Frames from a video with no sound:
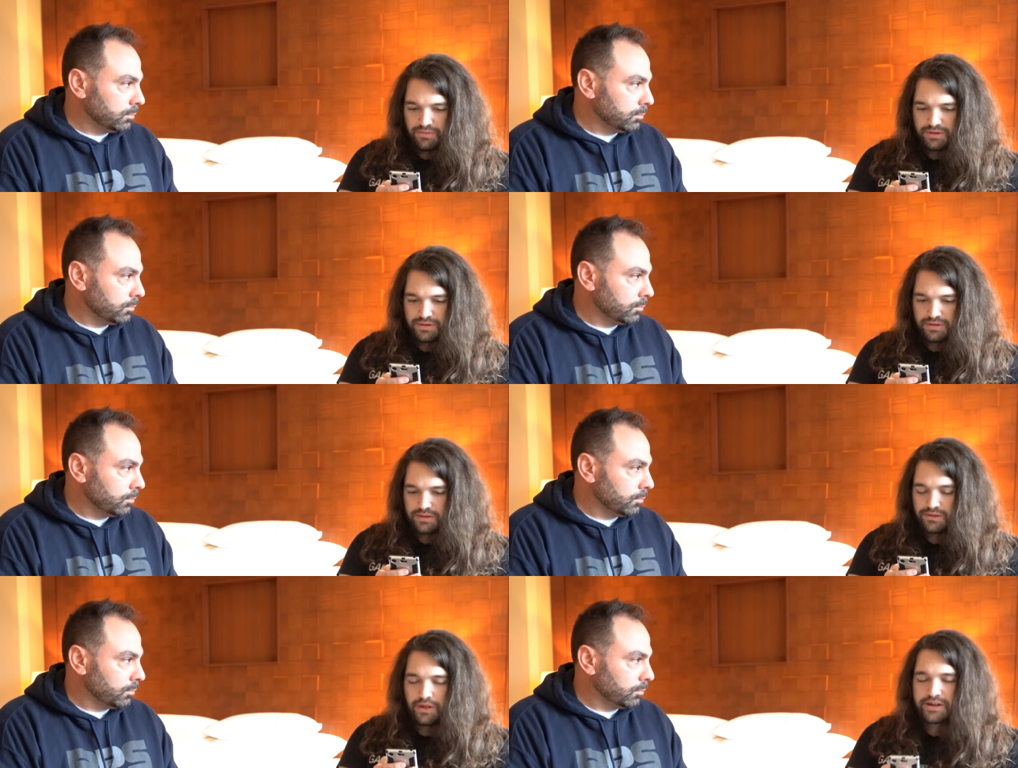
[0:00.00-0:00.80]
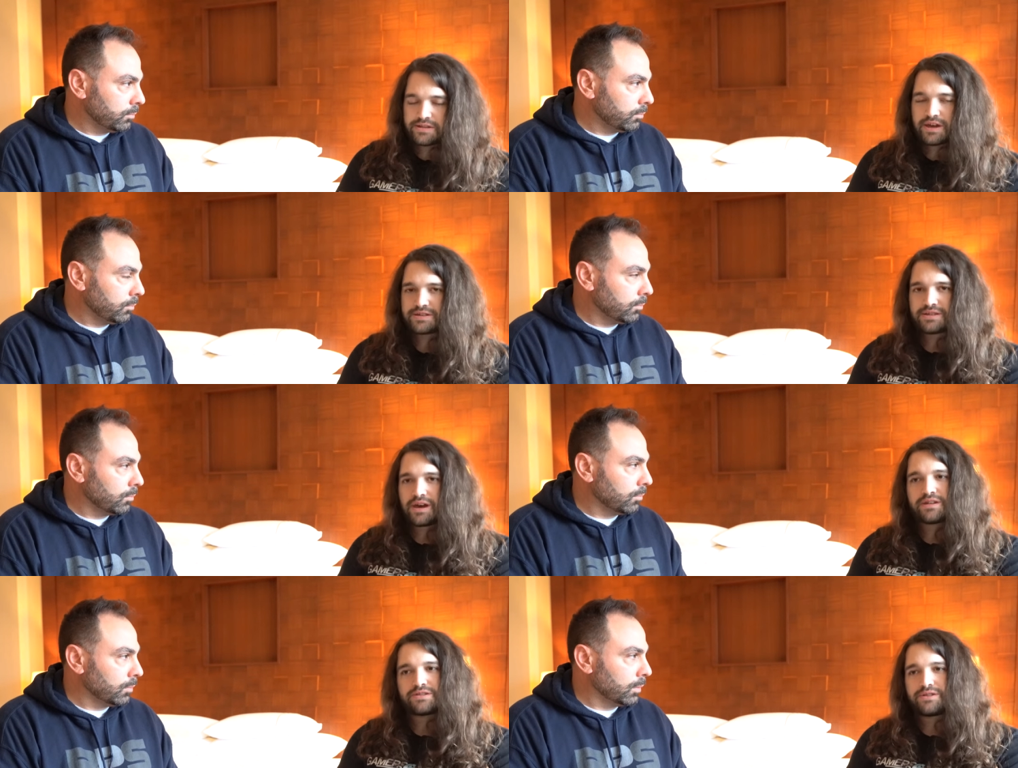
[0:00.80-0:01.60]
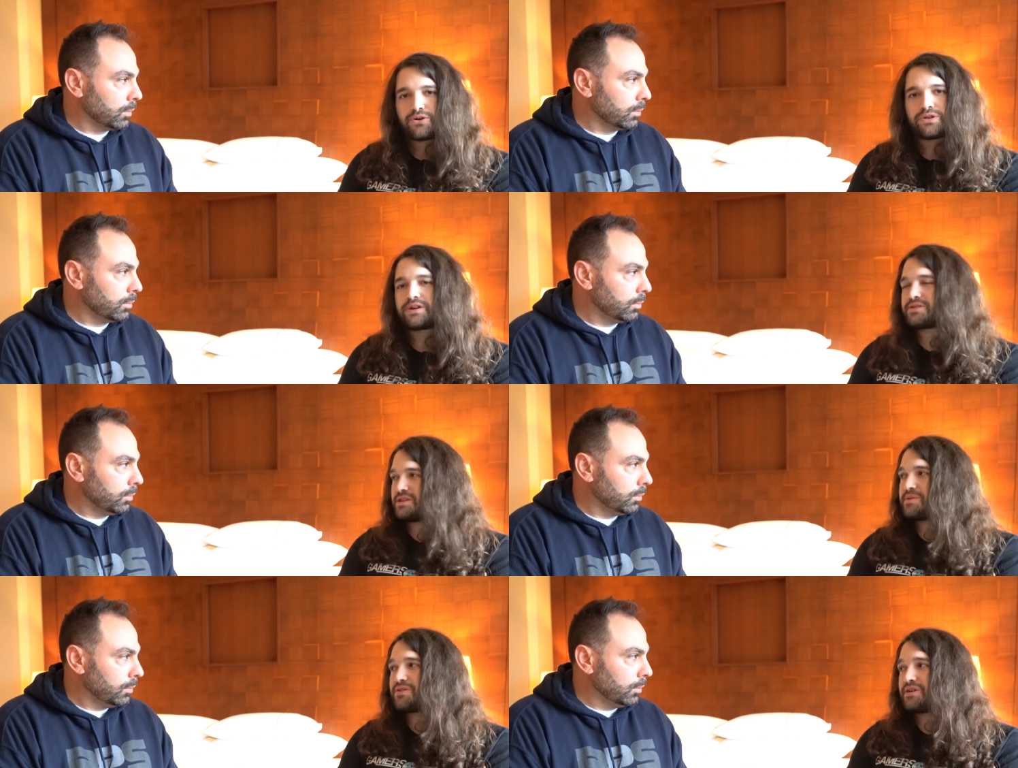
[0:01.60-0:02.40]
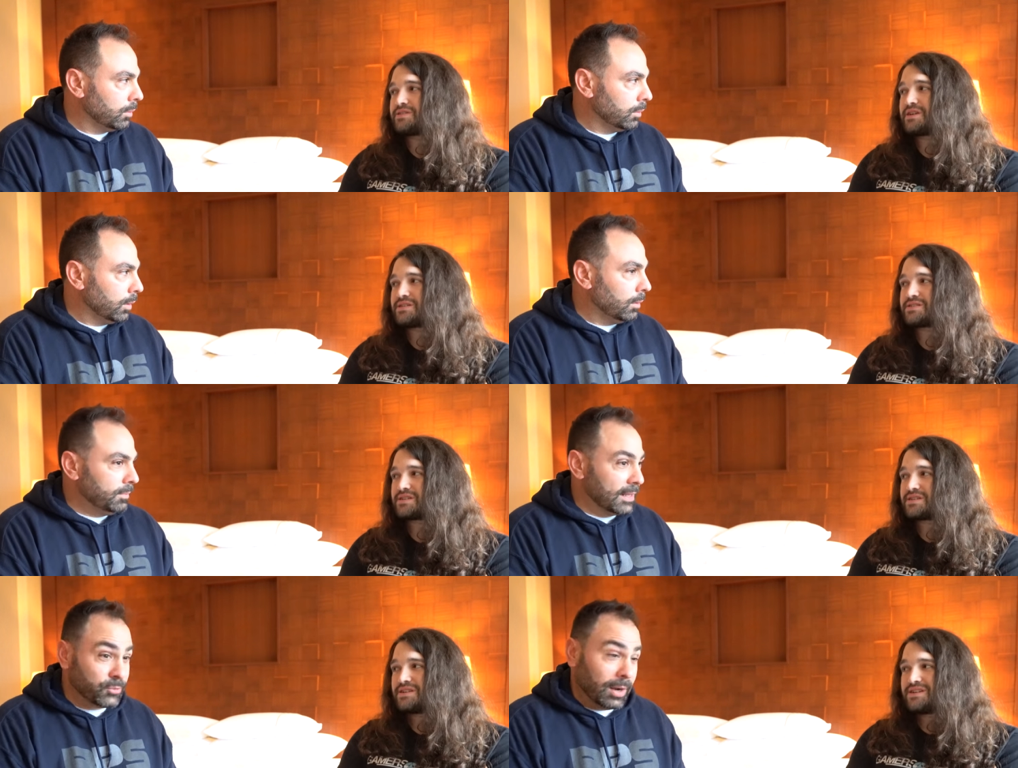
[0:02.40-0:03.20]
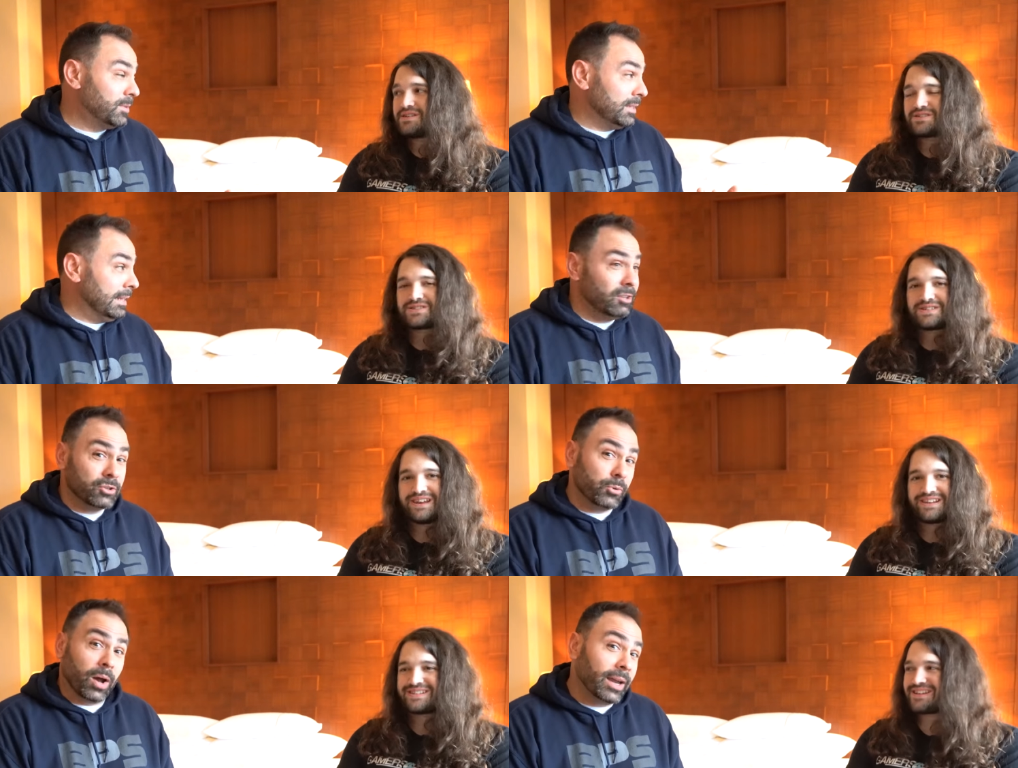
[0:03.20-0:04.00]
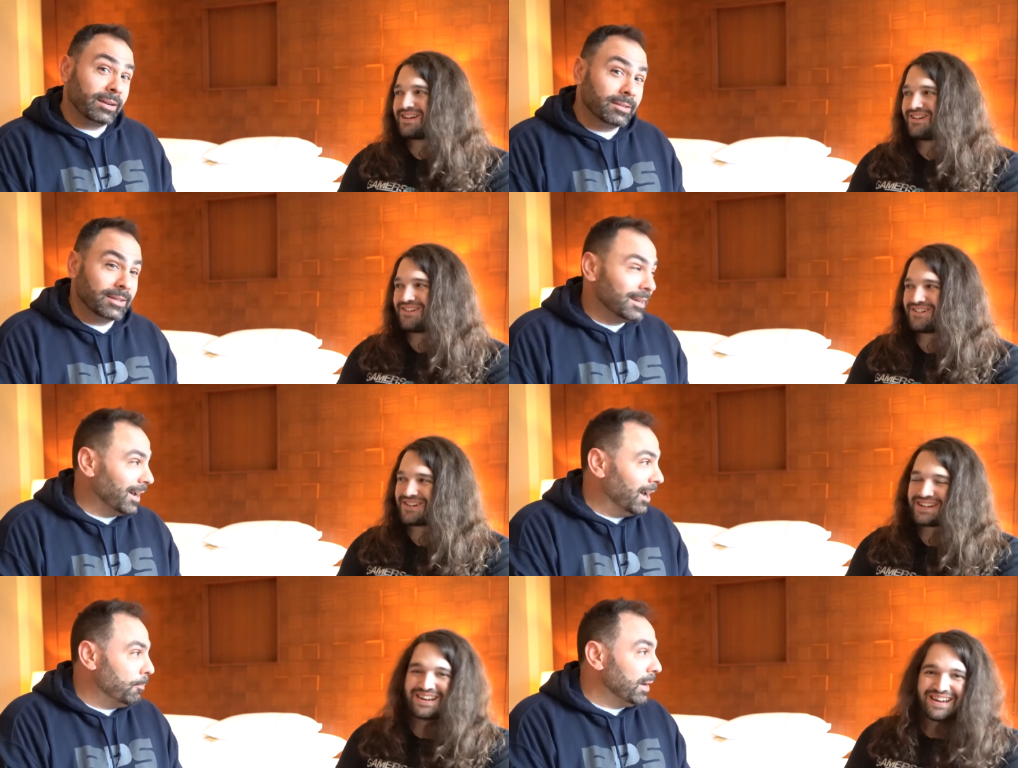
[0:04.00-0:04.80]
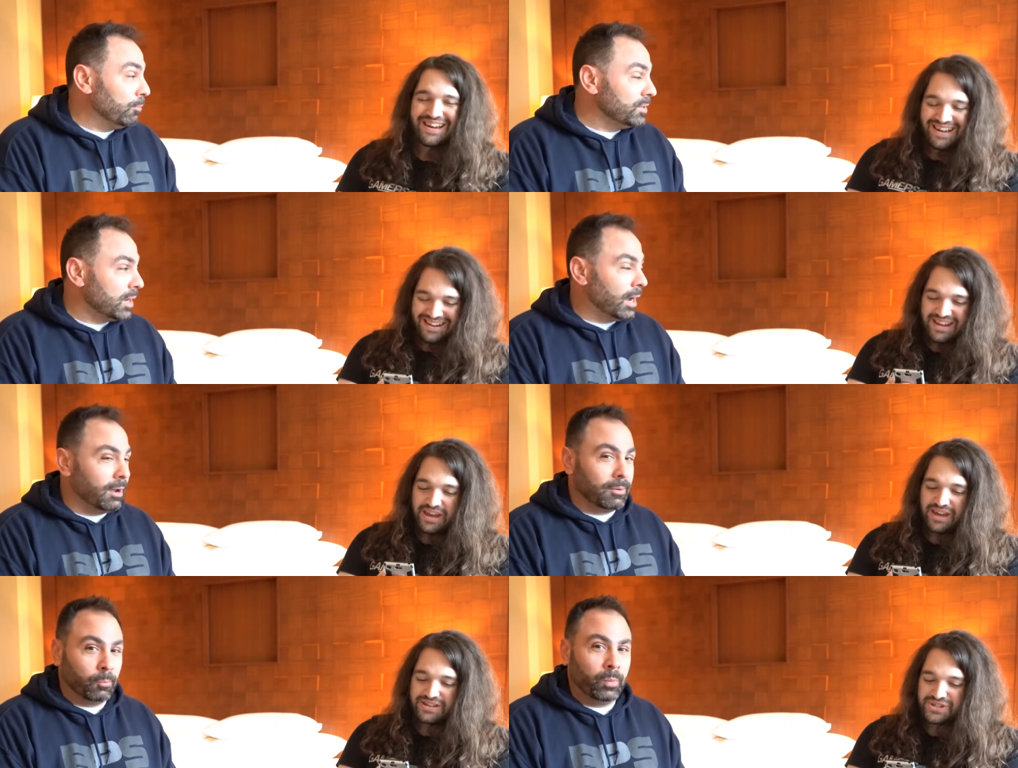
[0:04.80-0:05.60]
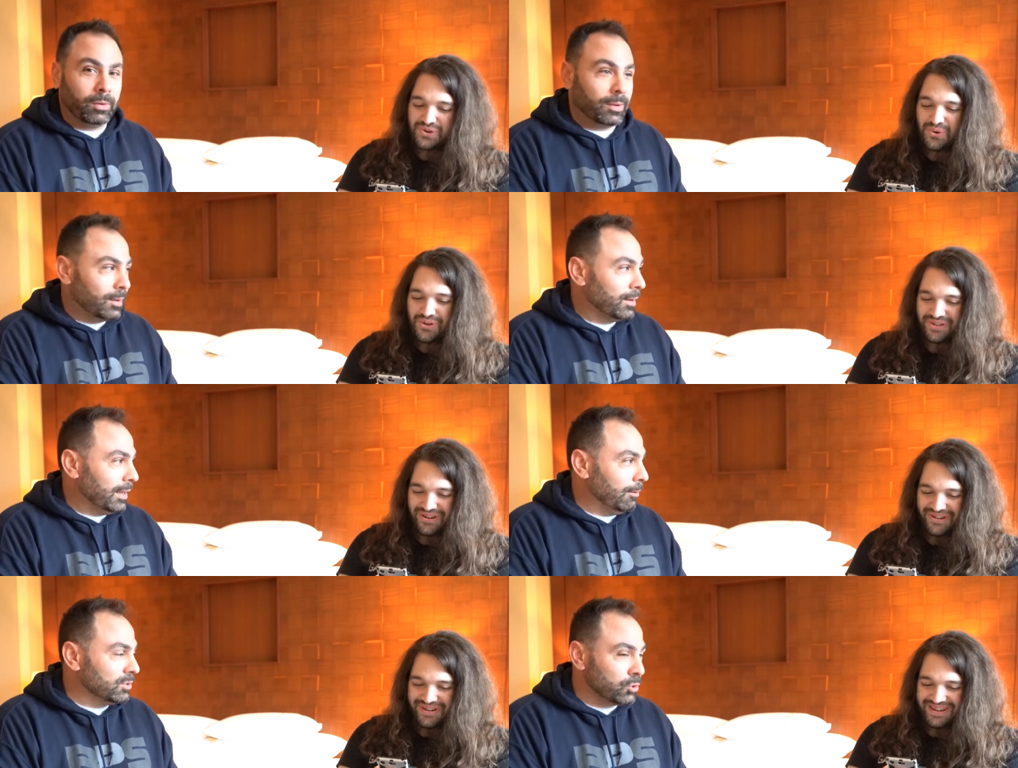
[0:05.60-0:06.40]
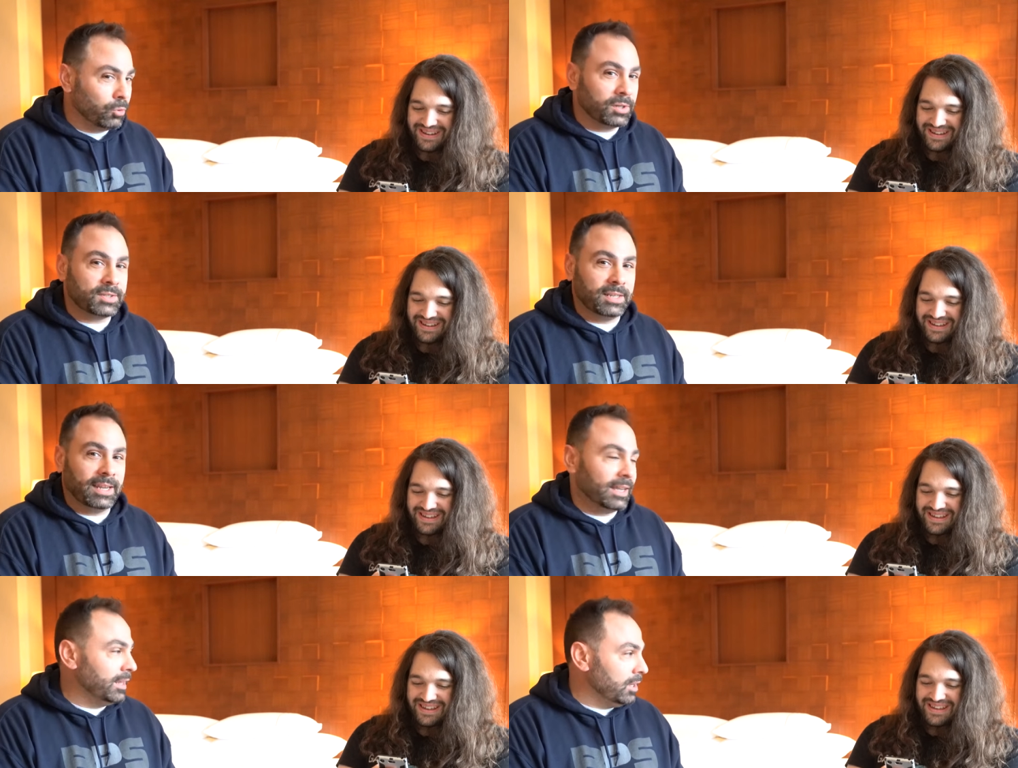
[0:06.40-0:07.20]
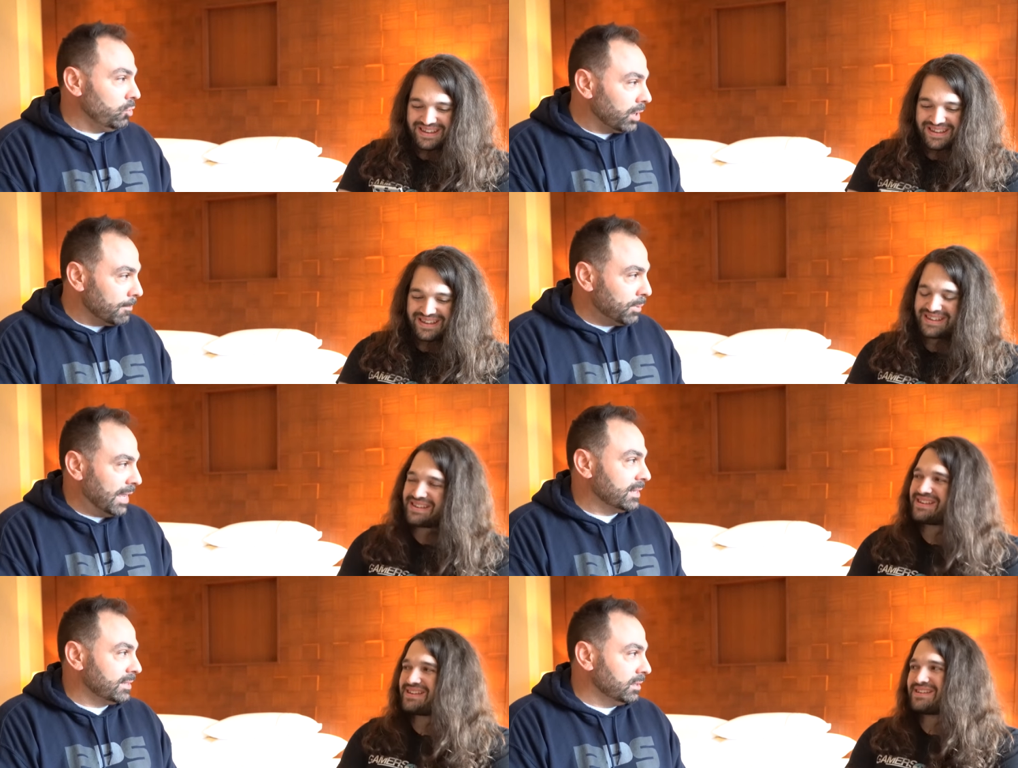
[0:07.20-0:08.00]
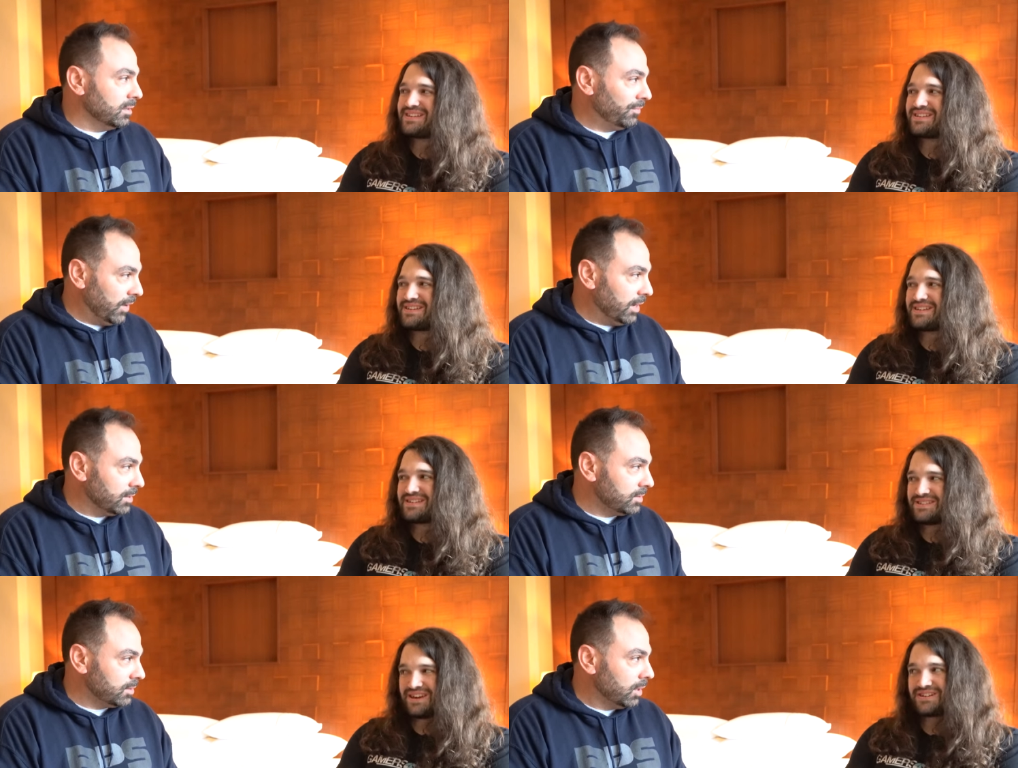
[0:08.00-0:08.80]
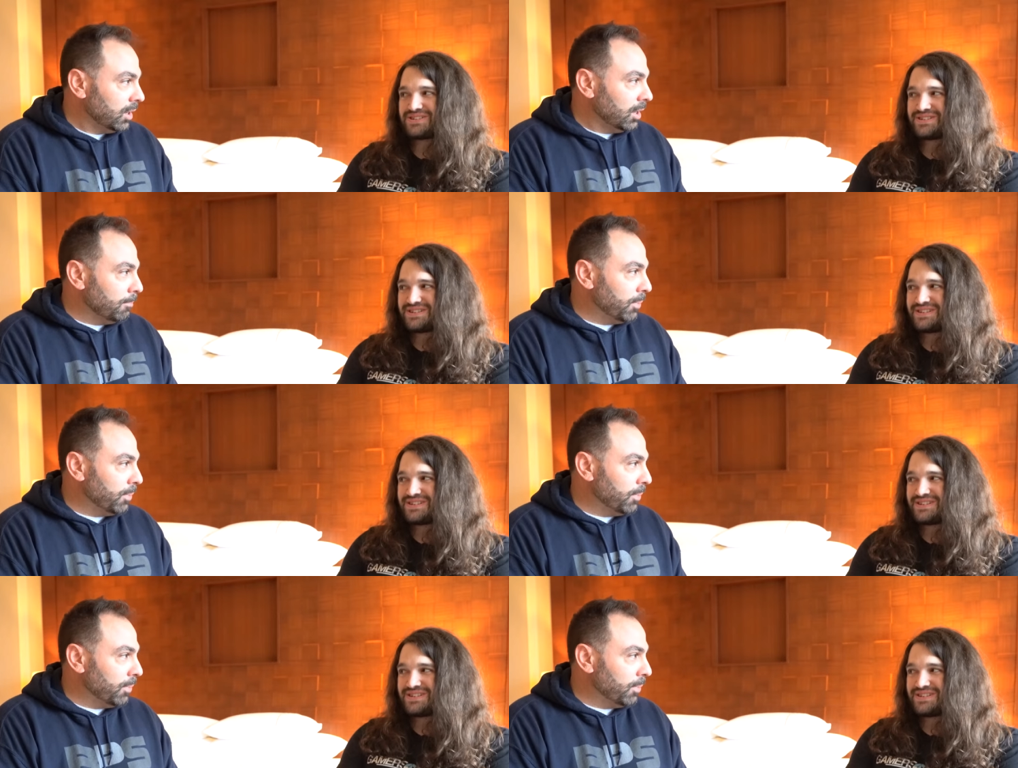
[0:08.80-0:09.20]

Speaker 1: with light test. I know nothing about light testing. That's what I.
Speaker 2: Neither do I. So, uh, but it was. I, it's we, cool though. It was cool to see, and then you got blasted in the face. Yes.